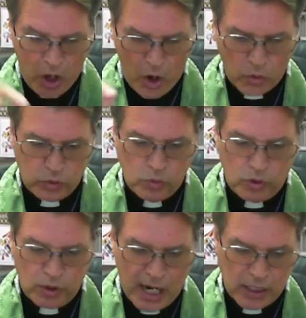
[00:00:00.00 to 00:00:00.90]
O
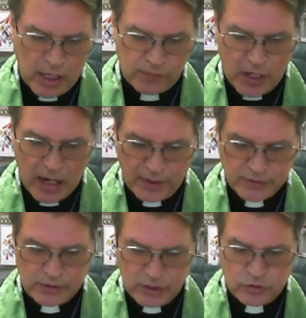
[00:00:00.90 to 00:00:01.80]
Lord, our governor, how
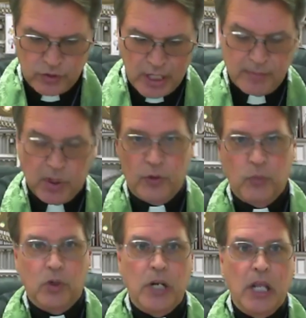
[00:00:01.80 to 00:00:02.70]
excellent is your name in all the
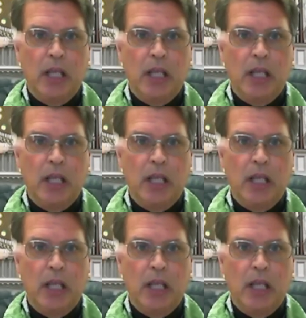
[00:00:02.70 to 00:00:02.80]
world.